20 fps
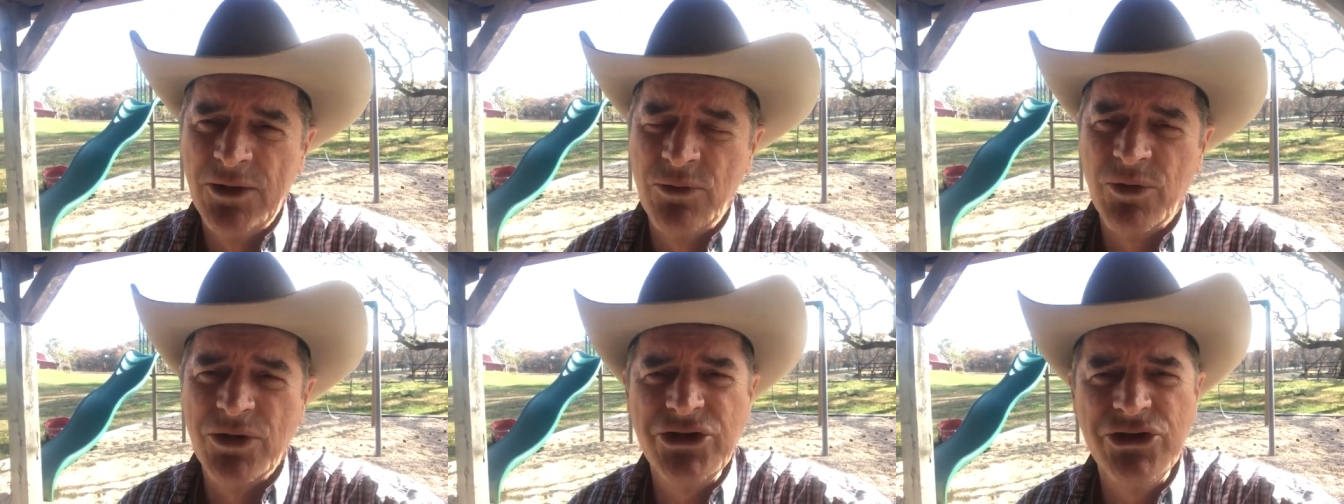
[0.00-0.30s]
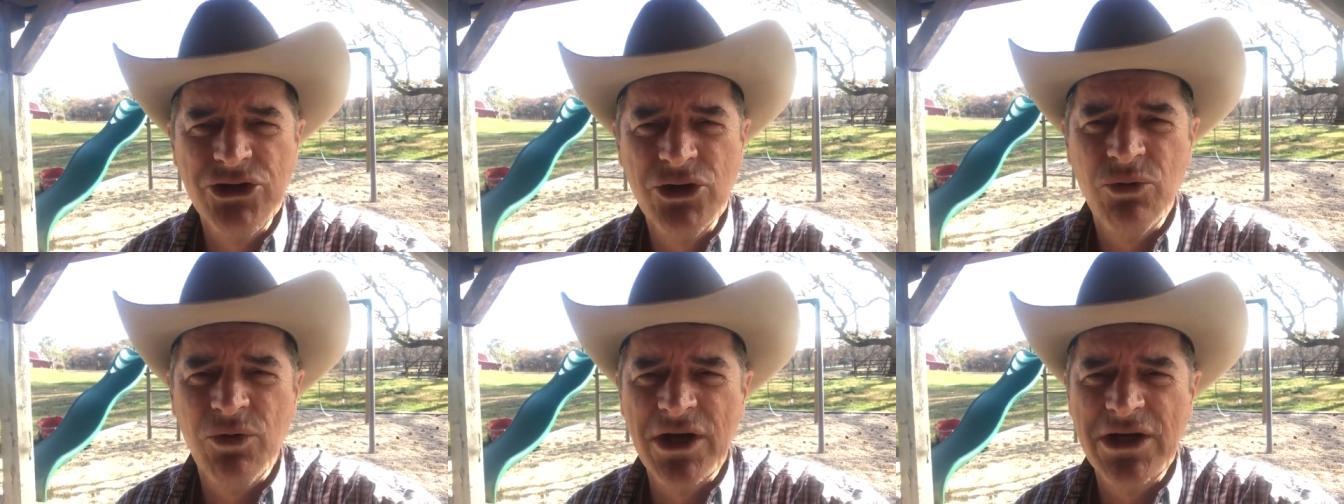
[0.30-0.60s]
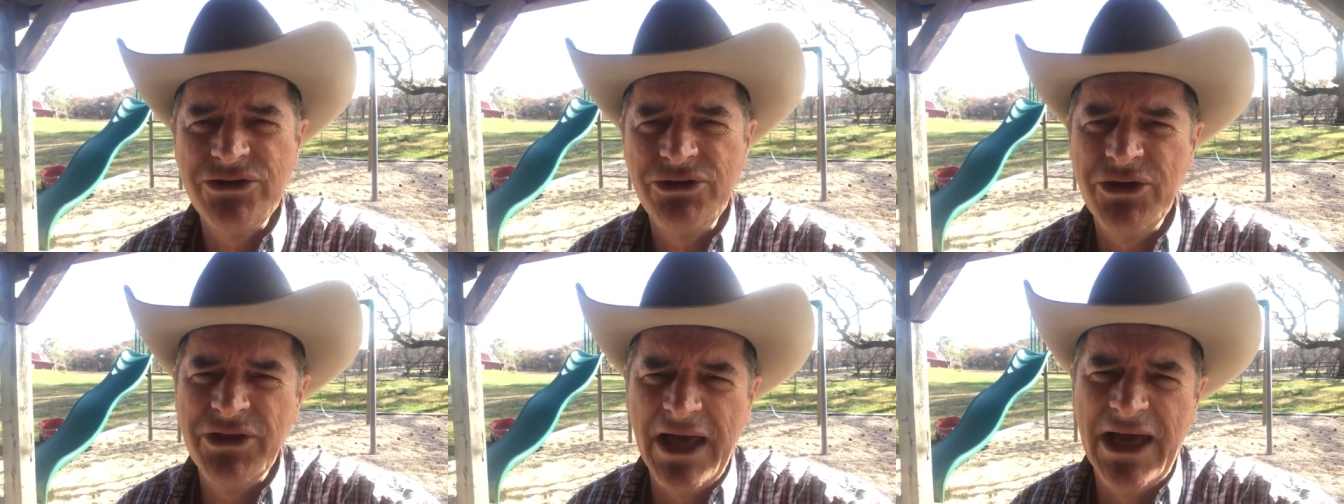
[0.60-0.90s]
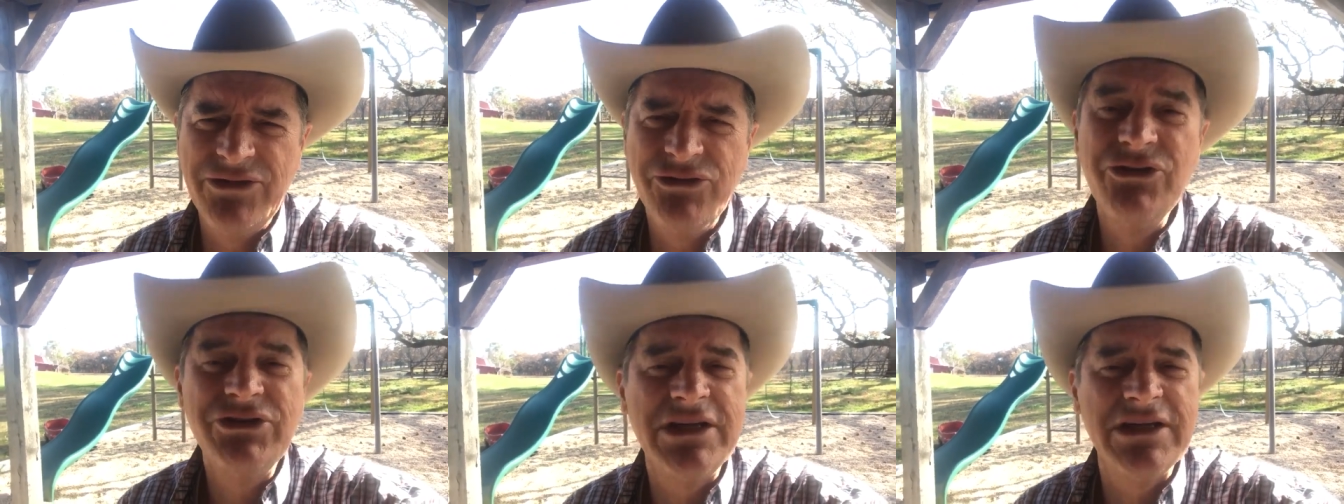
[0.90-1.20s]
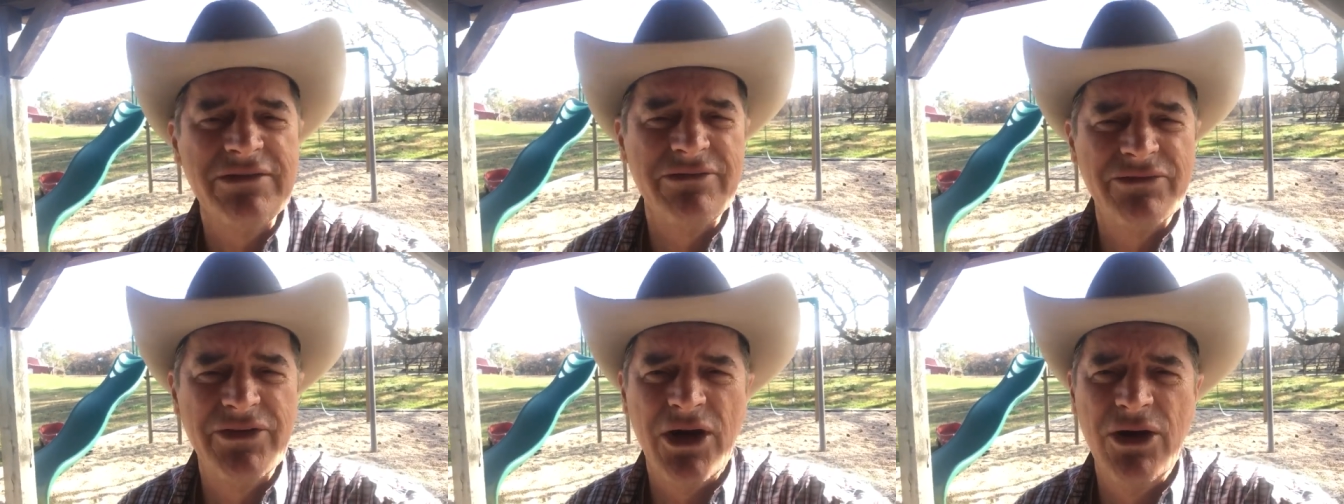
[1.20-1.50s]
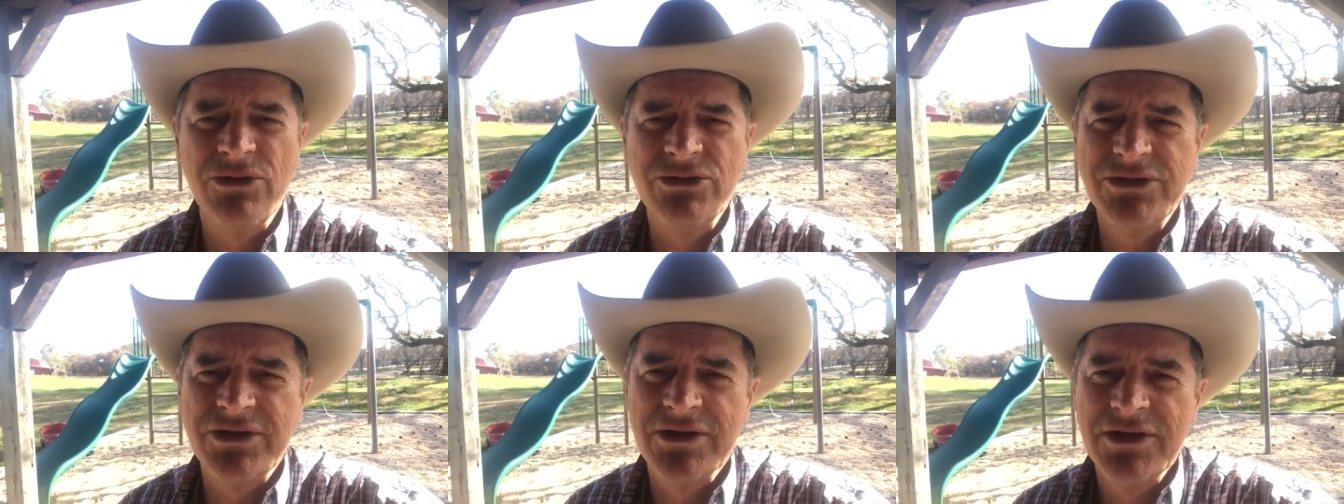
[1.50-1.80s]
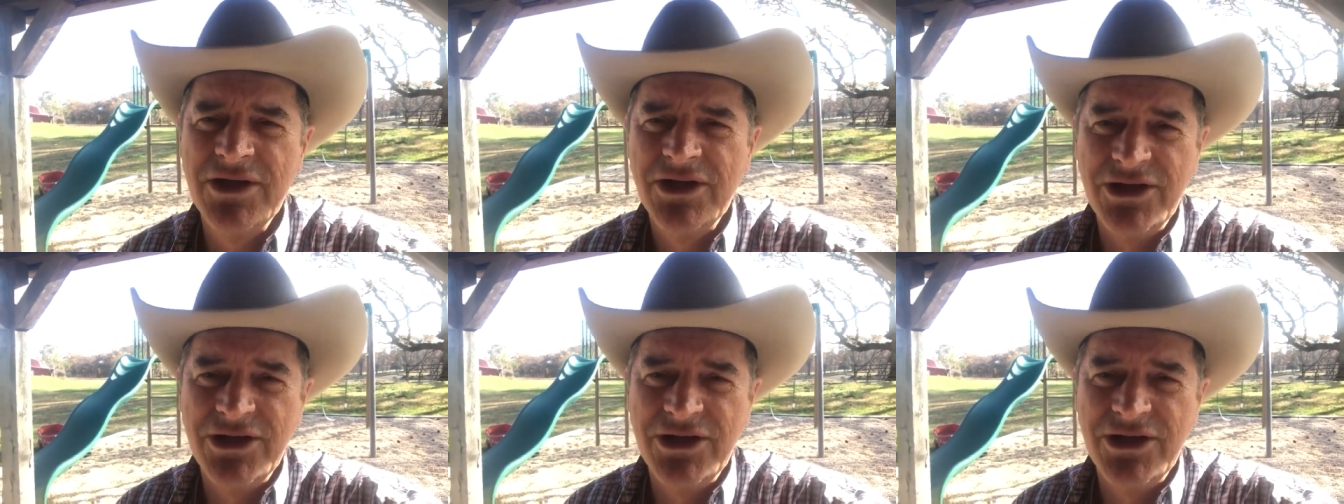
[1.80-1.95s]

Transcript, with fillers: well, you know what? You and you didn't vote.